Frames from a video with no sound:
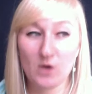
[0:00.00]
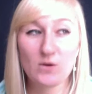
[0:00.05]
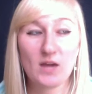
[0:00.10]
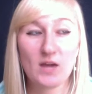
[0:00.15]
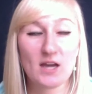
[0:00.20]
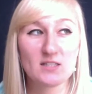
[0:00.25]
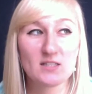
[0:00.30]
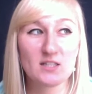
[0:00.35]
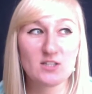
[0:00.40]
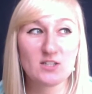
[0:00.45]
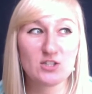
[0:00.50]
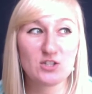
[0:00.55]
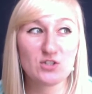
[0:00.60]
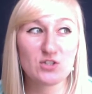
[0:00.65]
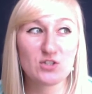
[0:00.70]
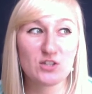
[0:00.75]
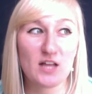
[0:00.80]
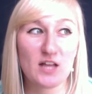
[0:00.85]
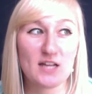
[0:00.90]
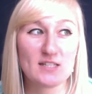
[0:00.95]
because they just use
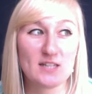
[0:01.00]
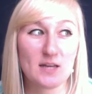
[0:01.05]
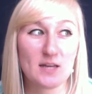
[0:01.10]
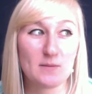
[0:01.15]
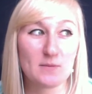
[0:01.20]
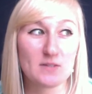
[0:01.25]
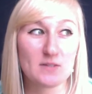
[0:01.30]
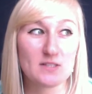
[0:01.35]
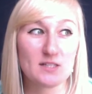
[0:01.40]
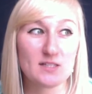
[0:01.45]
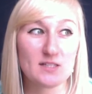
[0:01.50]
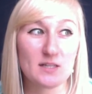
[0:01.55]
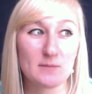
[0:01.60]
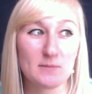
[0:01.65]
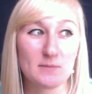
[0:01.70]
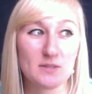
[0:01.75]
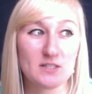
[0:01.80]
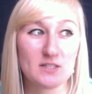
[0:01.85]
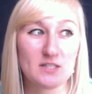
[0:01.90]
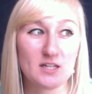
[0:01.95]
your last name because it's like
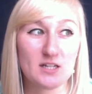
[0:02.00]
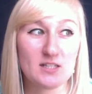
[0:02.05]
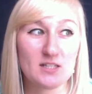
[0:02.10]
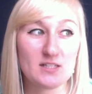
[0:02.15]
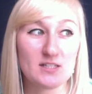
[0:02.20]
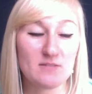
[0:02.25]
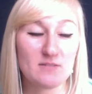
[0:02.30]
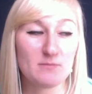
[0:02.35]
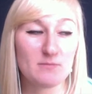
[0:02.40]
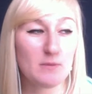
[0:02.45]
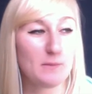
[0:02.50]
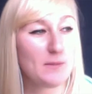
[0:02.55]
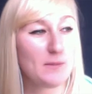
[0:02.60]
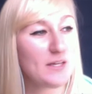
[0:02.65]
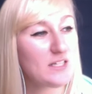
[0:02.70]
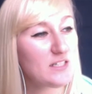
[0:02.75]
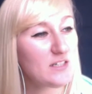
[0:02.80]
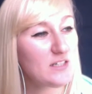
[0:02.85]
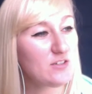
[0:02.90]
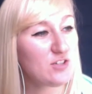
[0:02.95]
military and stuff. Maybe I
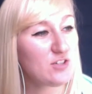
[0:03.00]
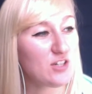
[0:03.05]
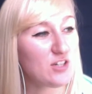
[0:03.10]
did change